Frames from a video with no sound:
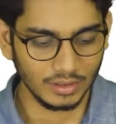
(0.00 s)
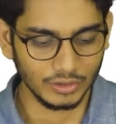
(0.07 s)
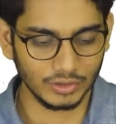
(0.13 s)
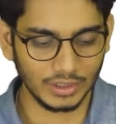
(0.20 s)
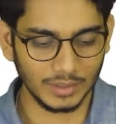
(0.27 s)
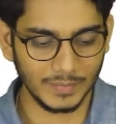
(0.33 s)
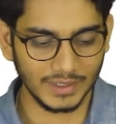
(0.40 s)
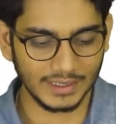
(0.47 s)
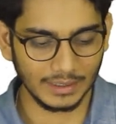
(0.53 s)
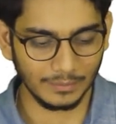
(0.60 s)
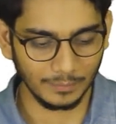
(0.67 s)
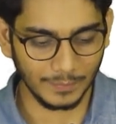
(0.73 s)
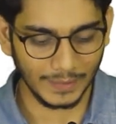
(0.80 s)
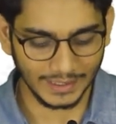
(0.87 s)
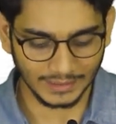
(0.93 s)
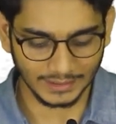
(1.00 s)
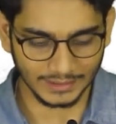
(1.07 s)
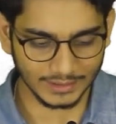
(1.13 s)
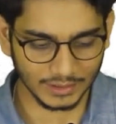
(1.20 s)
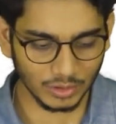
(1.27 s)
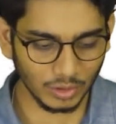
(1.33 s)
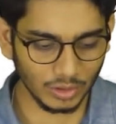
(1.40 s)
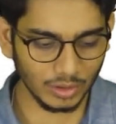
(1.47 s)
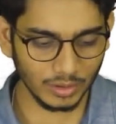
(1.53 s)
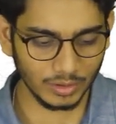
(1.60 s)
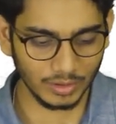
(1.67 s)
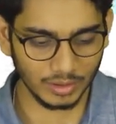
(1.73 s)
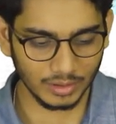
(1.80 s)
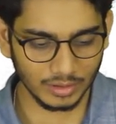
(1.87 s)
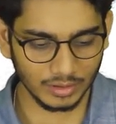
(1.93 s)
So let me compile this code.